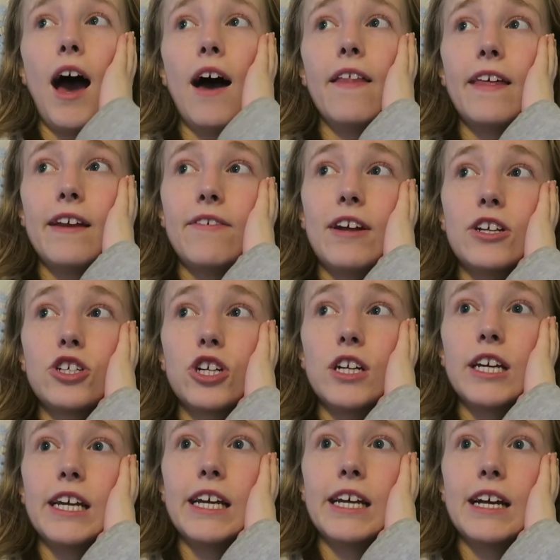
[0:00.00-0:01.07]
And then
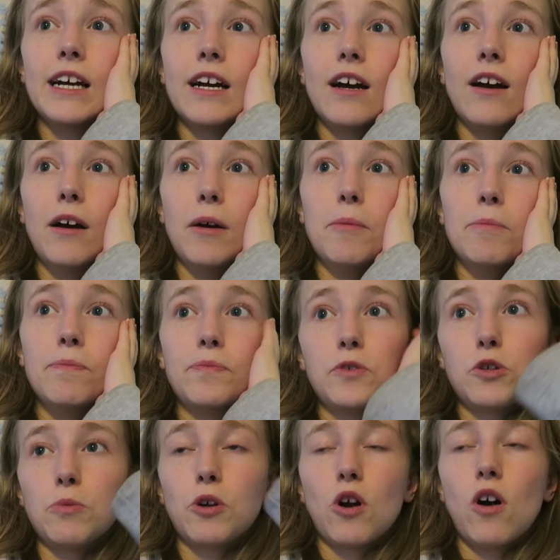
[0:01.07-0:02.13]
eventually
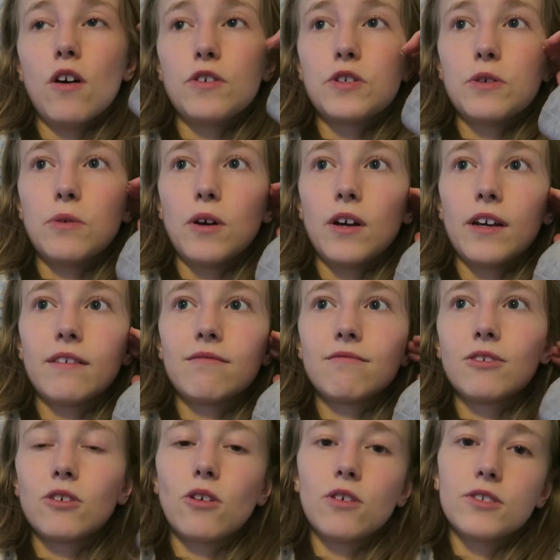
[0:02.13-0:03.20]
someone got off, so I
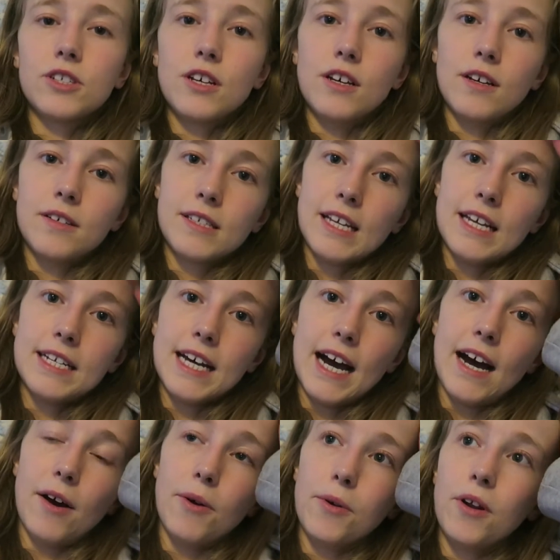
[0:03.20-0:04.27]
got to sit
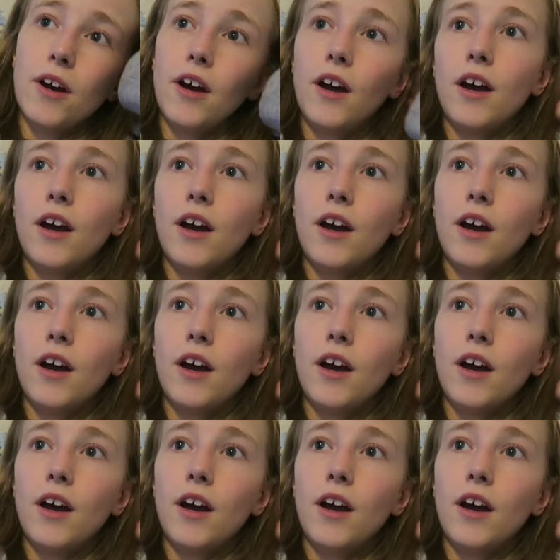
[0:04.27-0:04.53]
down,